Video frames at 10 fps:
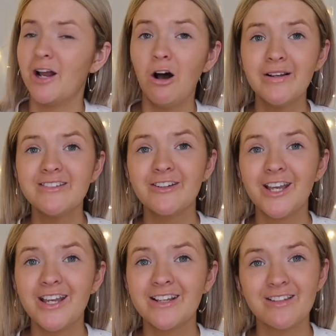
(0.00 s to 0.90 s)
I went, oh, it's
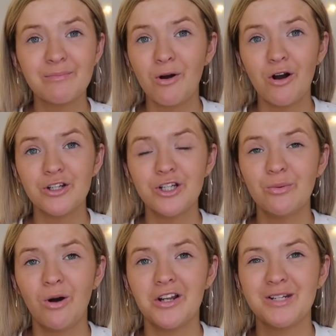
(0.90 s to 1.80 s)
okay because I bought a
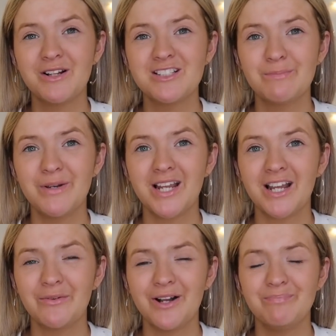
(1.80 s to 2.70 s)
new one, and he went to bin it
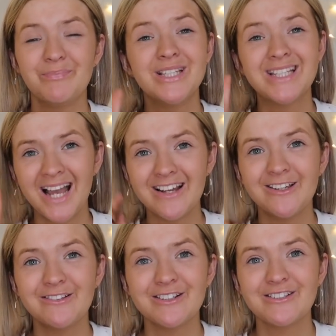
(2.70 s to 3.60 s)
and I went, but you can't
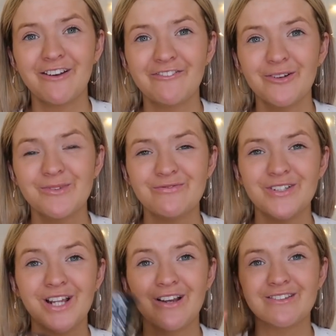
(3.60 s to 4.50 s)
use it till I film this
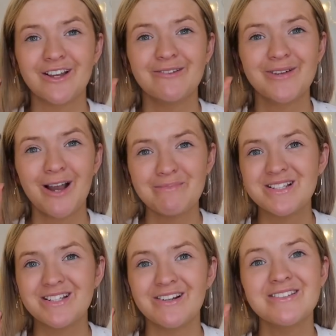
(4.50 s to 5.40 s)
video, so he'll be happy
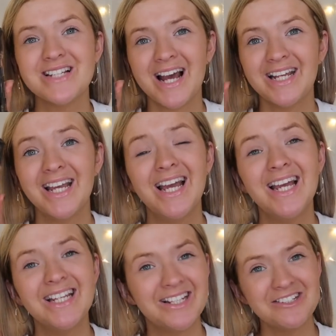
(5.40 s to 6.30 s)
to know tonight
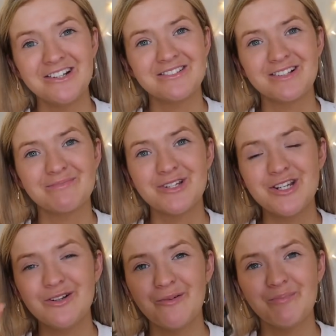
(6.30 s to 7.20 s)
he can use his
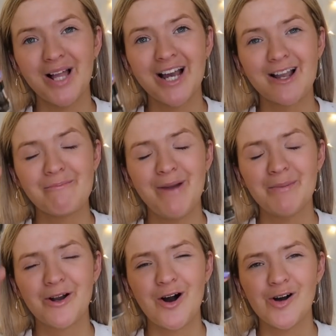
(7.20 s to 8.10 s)
new black
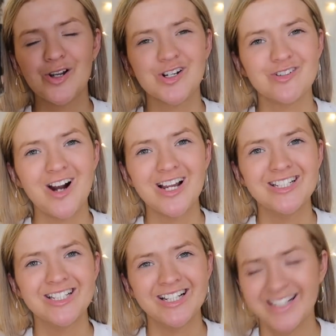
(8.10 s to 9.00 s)
peppercorn
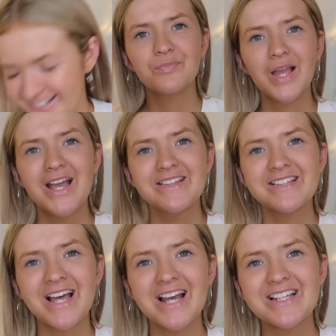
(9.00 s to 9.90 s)
grinder.
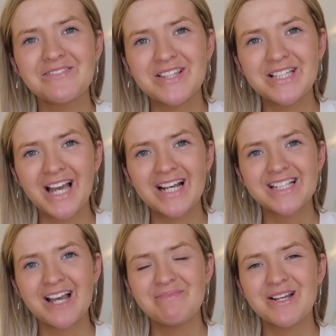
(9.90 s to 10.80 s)
So that is everything, guys,
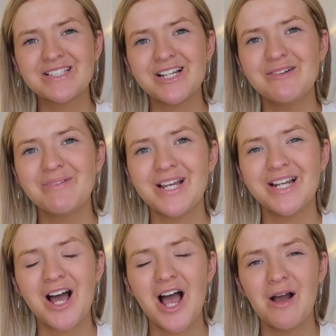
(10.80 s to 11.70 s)
that I picked up
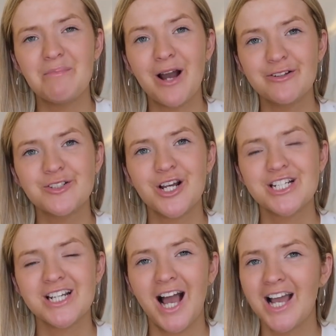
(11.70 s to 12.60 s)
in
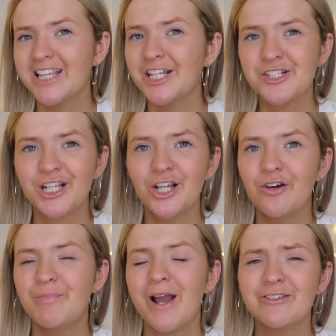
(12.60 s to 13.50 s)
Poundstretcher. I literally
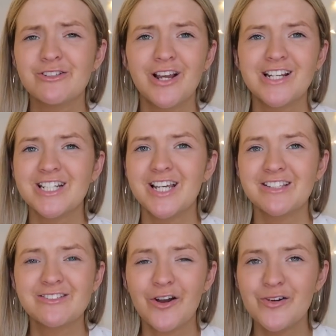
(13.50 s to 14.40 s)
love
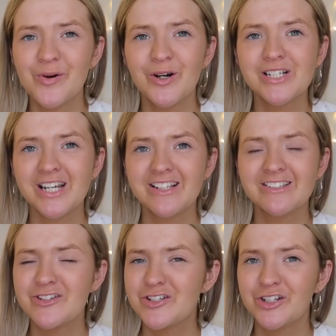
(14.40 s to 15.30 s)
Poundstretcher so much.
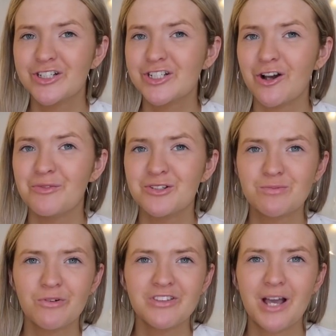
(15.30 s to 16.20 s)
It's such a good shop. There
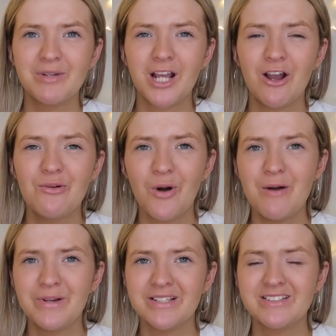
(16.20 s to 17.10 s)
just wasn't that many homeware
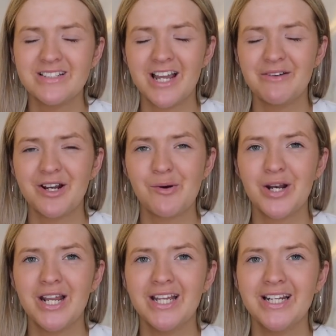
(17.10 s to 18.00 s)
bits today when I
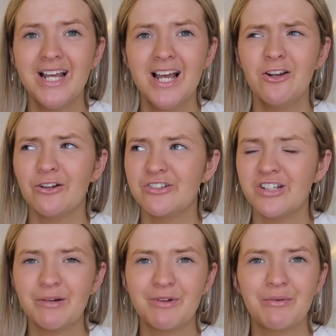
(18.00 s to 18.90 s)
went in. Not
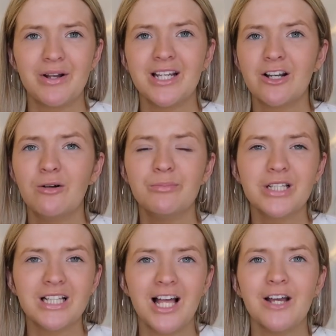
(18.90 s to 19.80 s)
today when I went in,
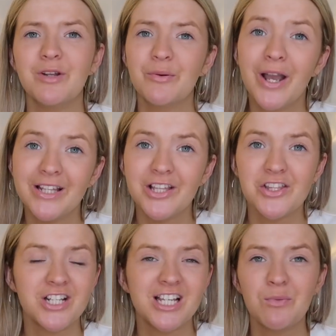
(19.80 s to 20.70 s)
complete lie. When I went in the
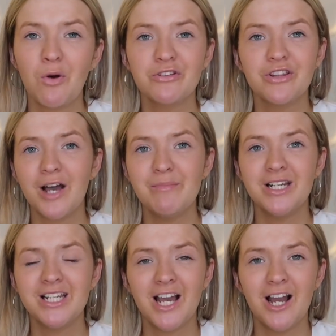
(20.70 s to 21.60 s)
other day, there wasn't that
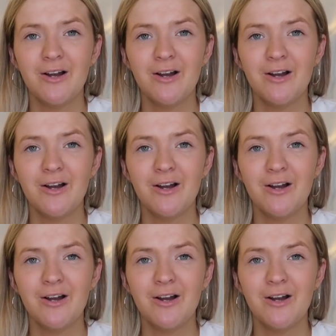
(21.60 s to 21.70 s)
many